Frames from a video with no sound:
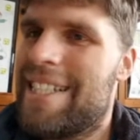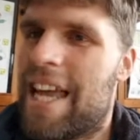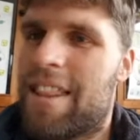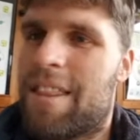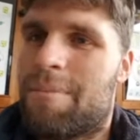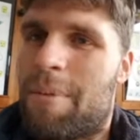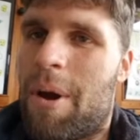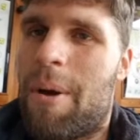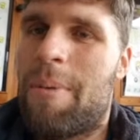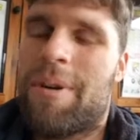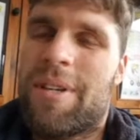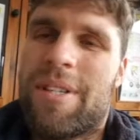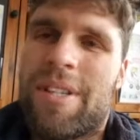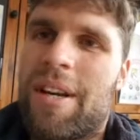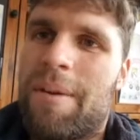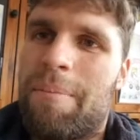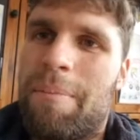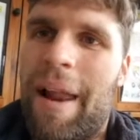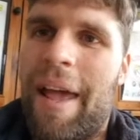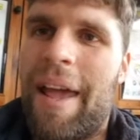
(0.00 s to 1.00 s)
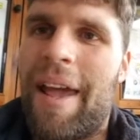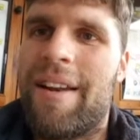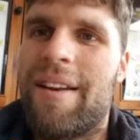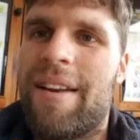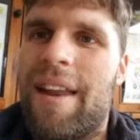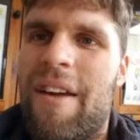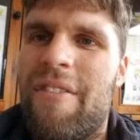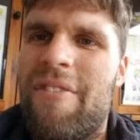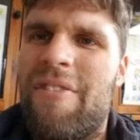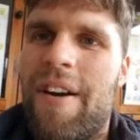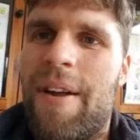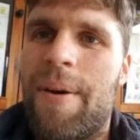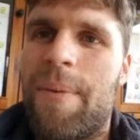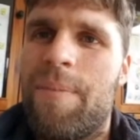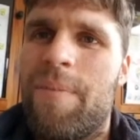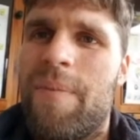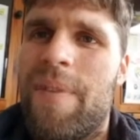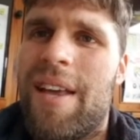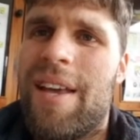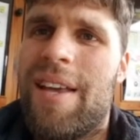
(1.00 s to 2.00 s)
at the moment, I'm just going to play it and have fun.
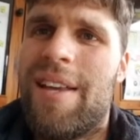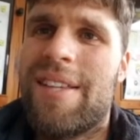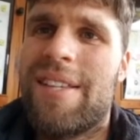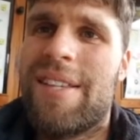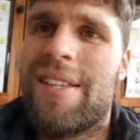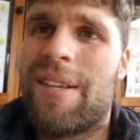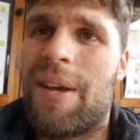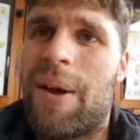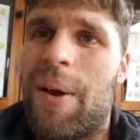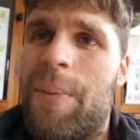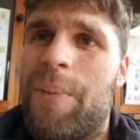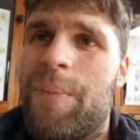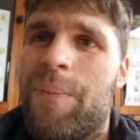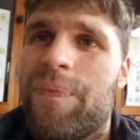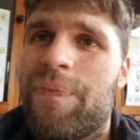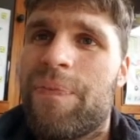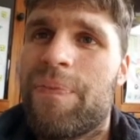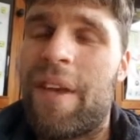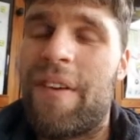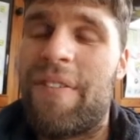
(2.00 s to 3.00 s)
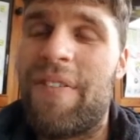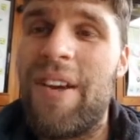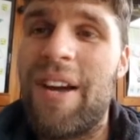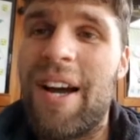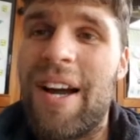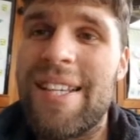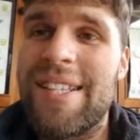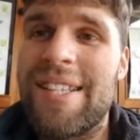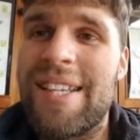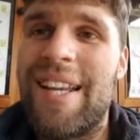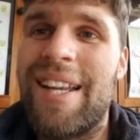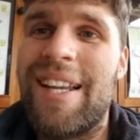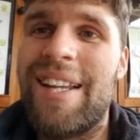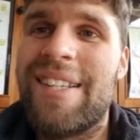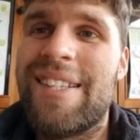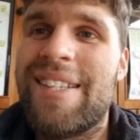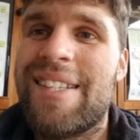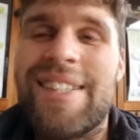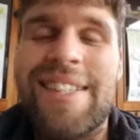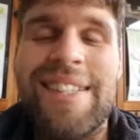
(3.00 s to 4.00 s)
So if you guys
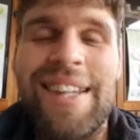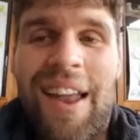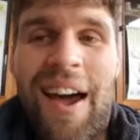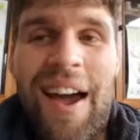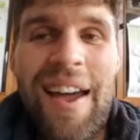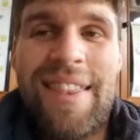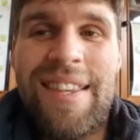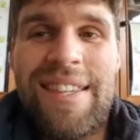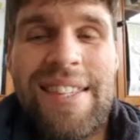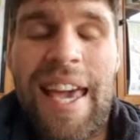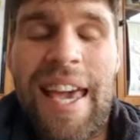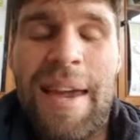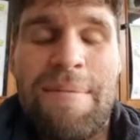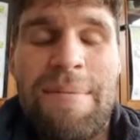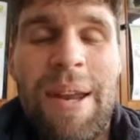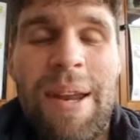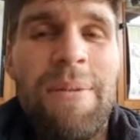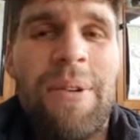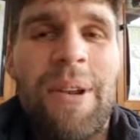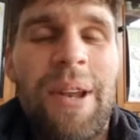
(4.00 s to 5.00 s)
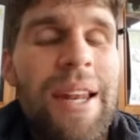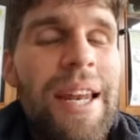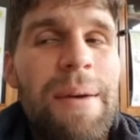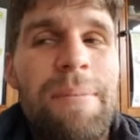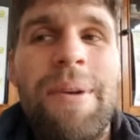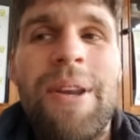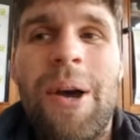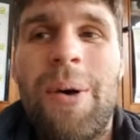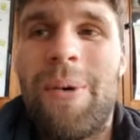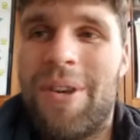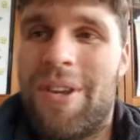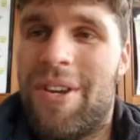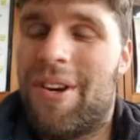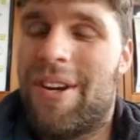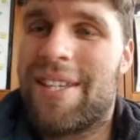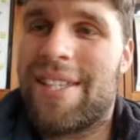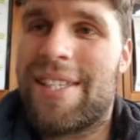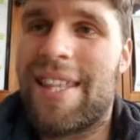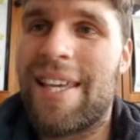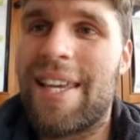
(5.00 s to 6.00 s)
like this game, let, let, me know what you
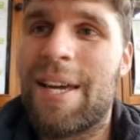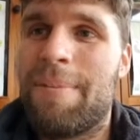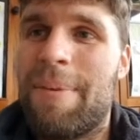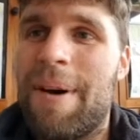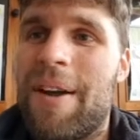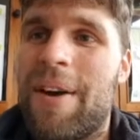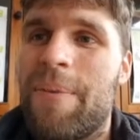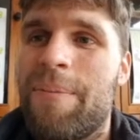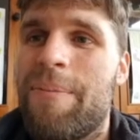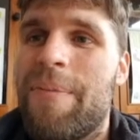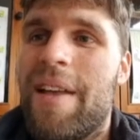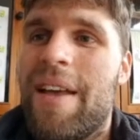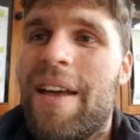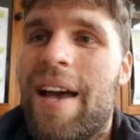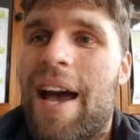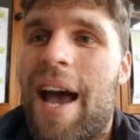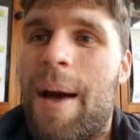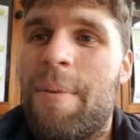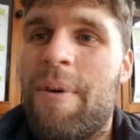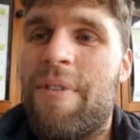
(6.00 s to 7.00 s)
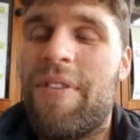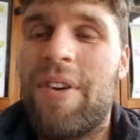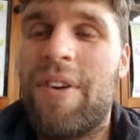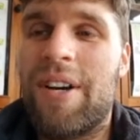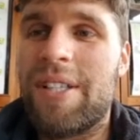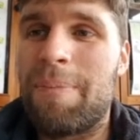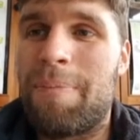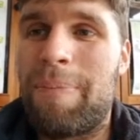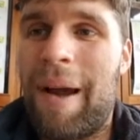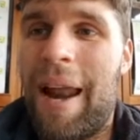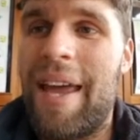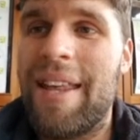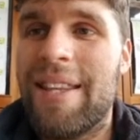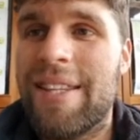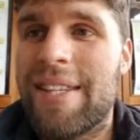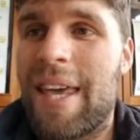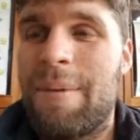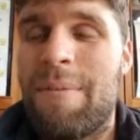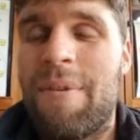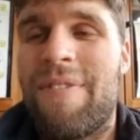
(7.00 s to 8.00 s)
guys think about it. Um, if you guys are playing
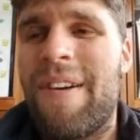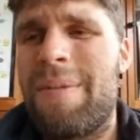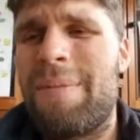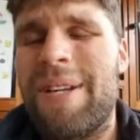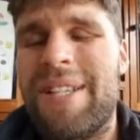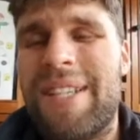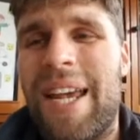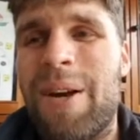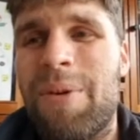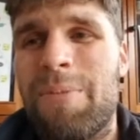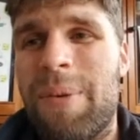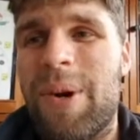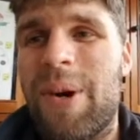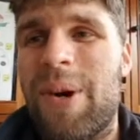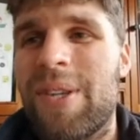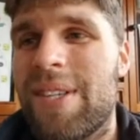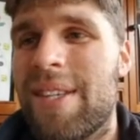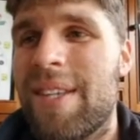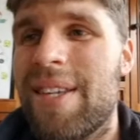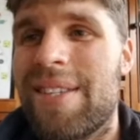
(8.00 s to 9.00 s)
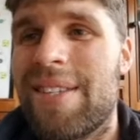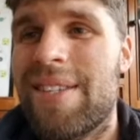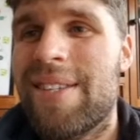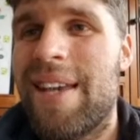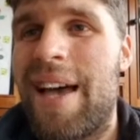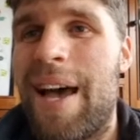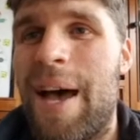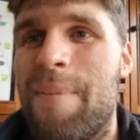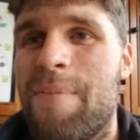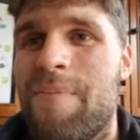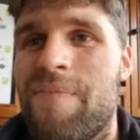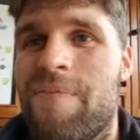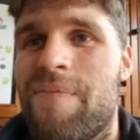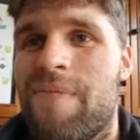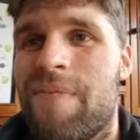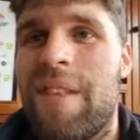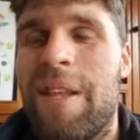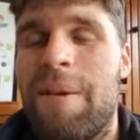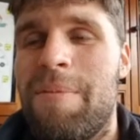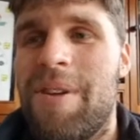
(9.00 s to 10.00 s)
this game and found my channel because of this, um,
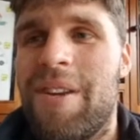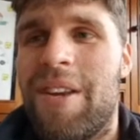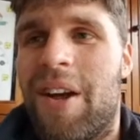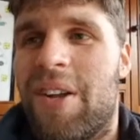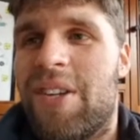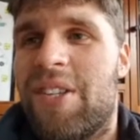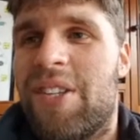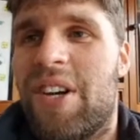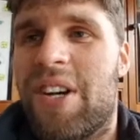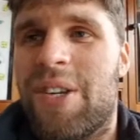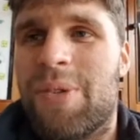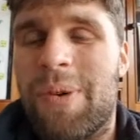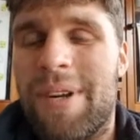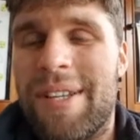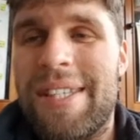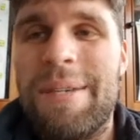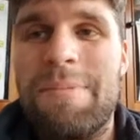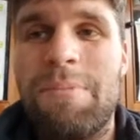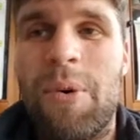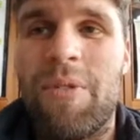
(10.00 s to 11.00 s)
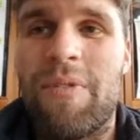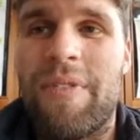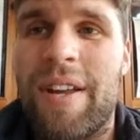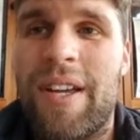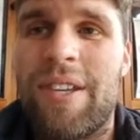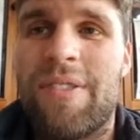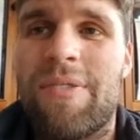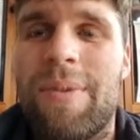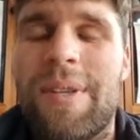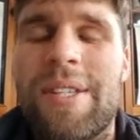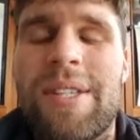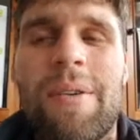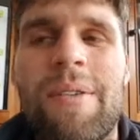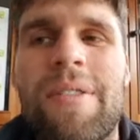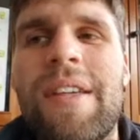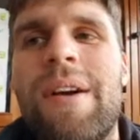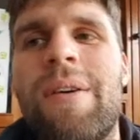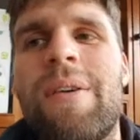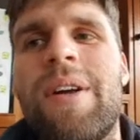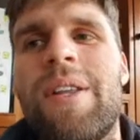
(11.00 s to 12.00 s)
let me know. Do you guys want to see more videos from this? I
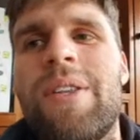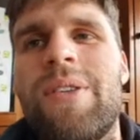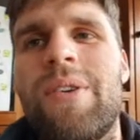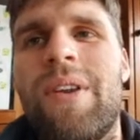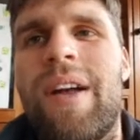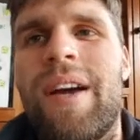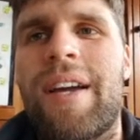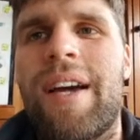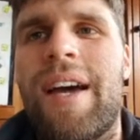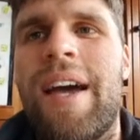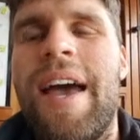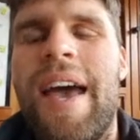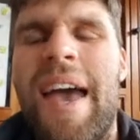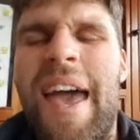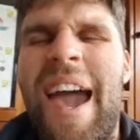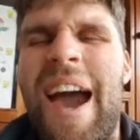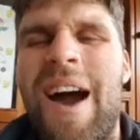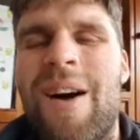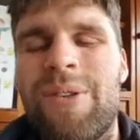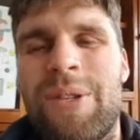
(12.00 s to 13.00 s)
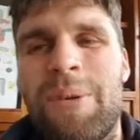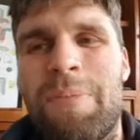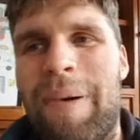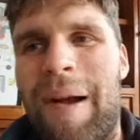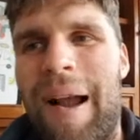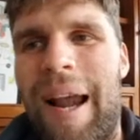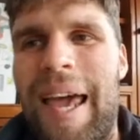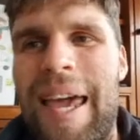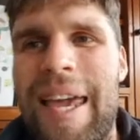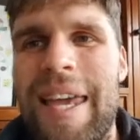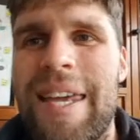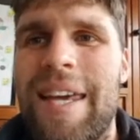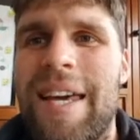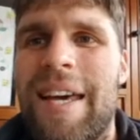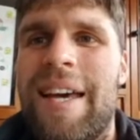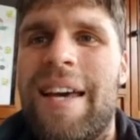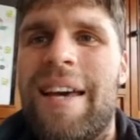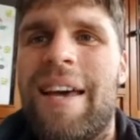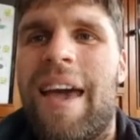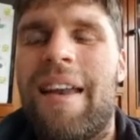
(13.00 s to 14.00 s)
think I'm going to do like a how to play
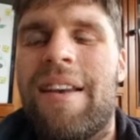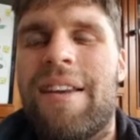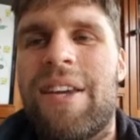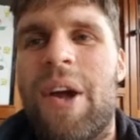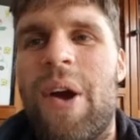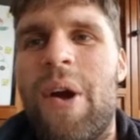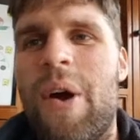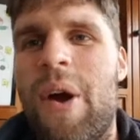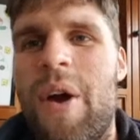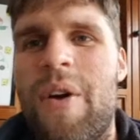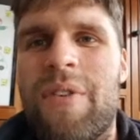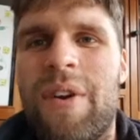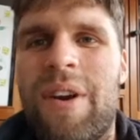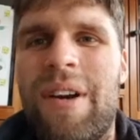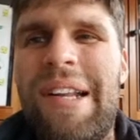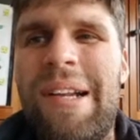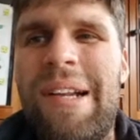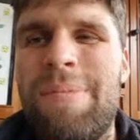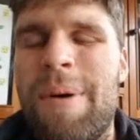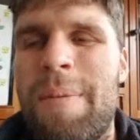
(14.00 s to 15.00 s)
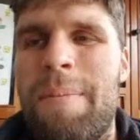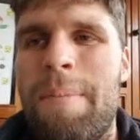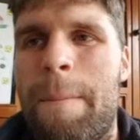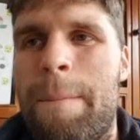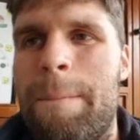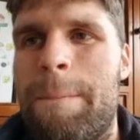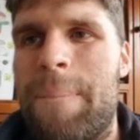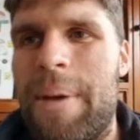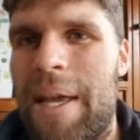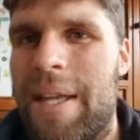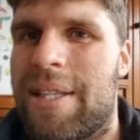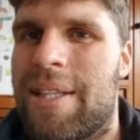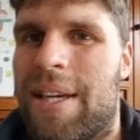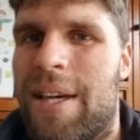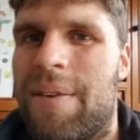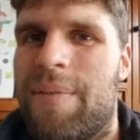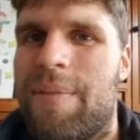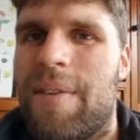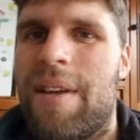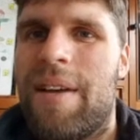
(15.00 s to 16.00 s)
and go over a little bit
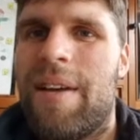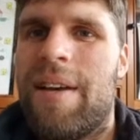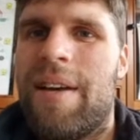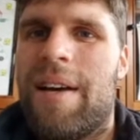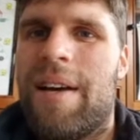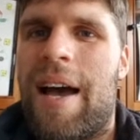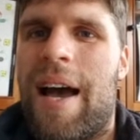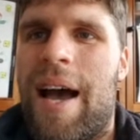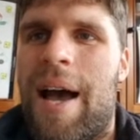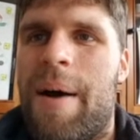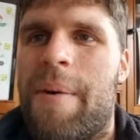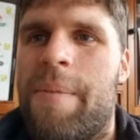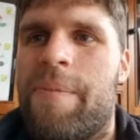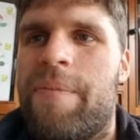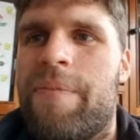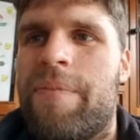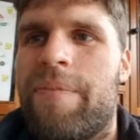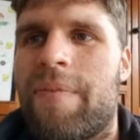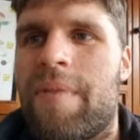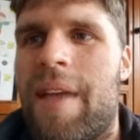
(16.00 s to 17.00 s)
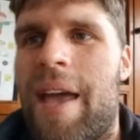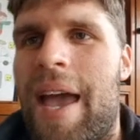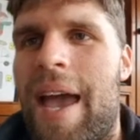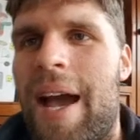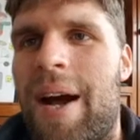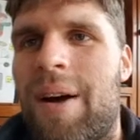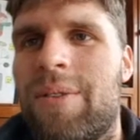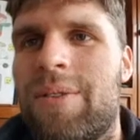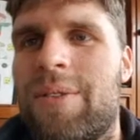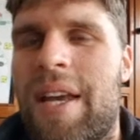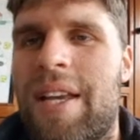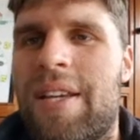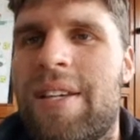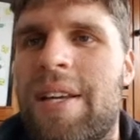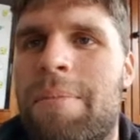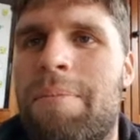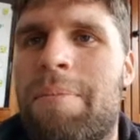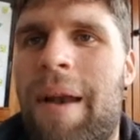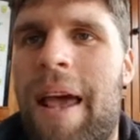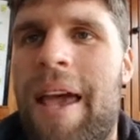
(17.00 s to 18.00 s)
better um, how to
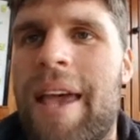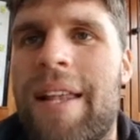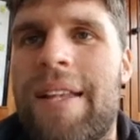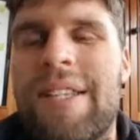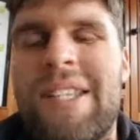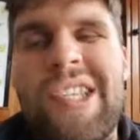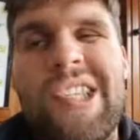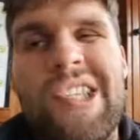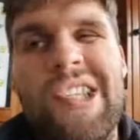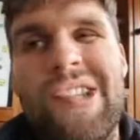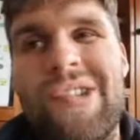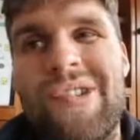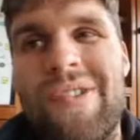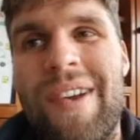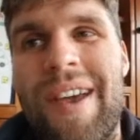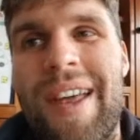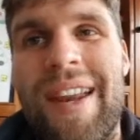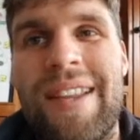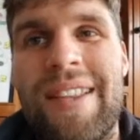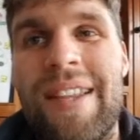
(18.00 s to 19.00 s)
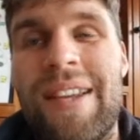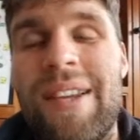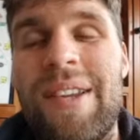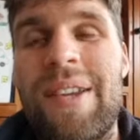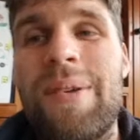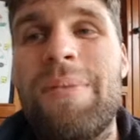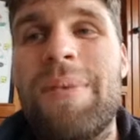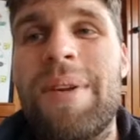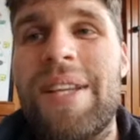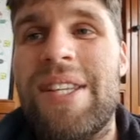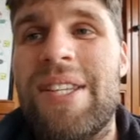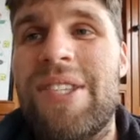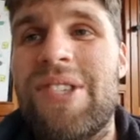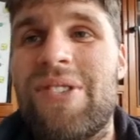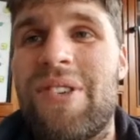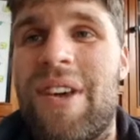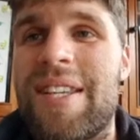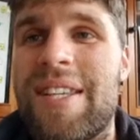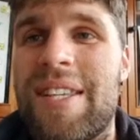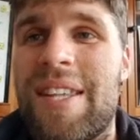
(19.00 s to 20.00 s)
actually play and strat the little bit of
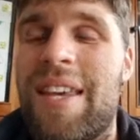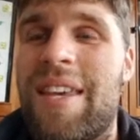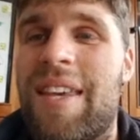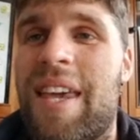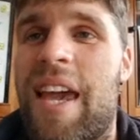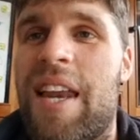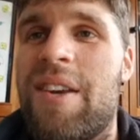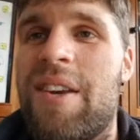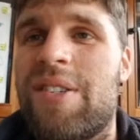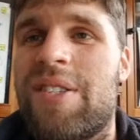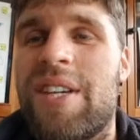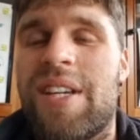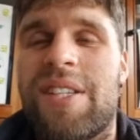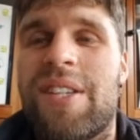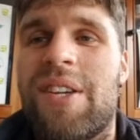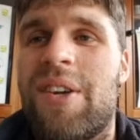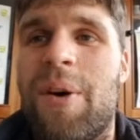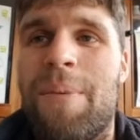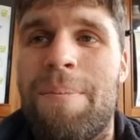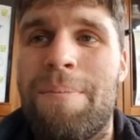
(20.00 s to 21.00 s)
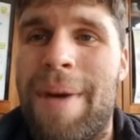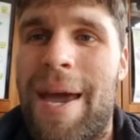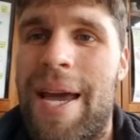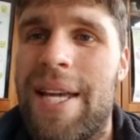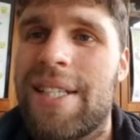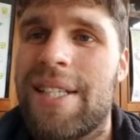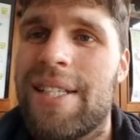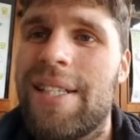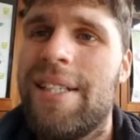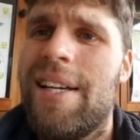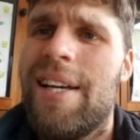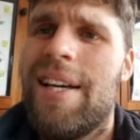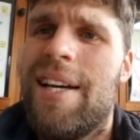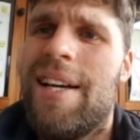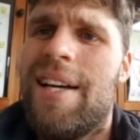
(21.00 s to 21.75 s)
strategy that you can use just so you're not mashing.